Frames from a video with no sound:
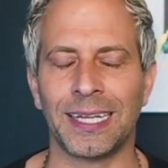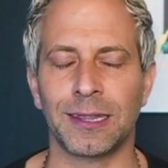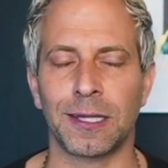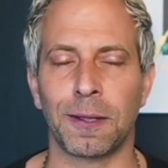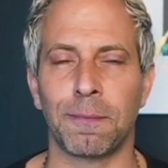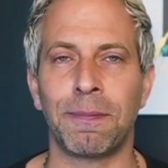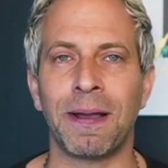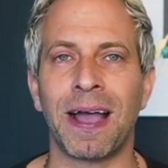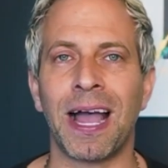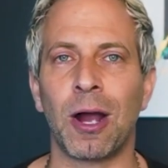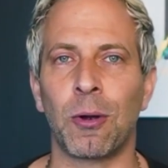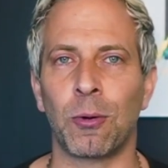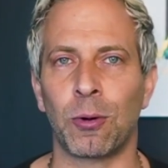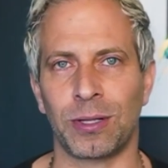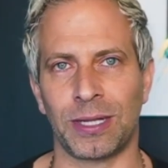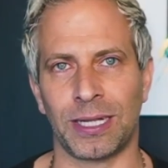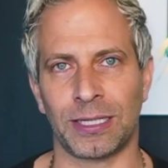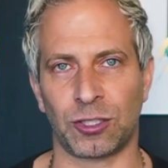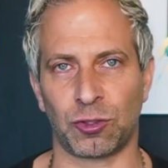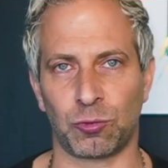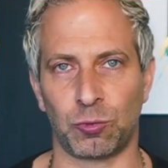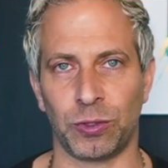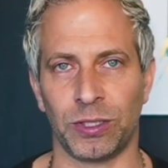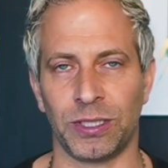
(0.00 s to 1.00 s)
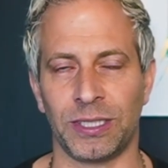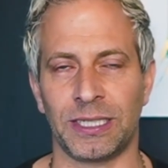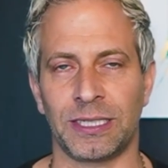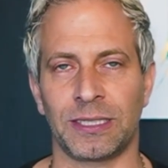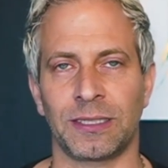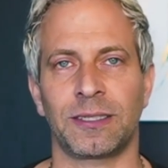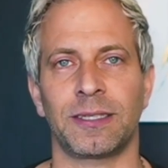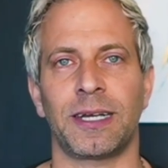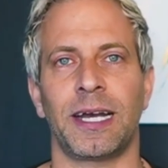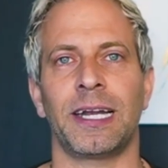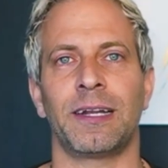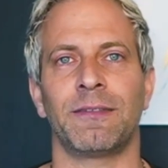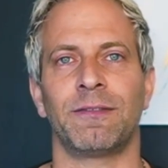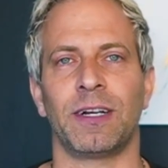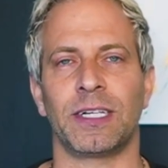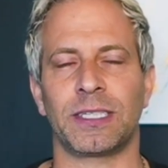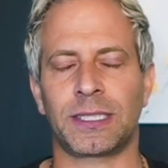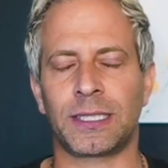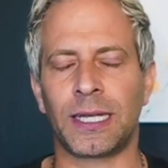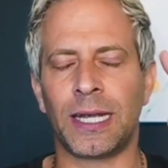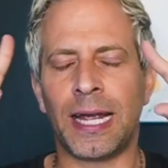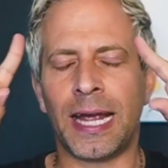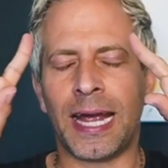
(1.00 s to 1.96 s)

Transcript: the power that's really inside of us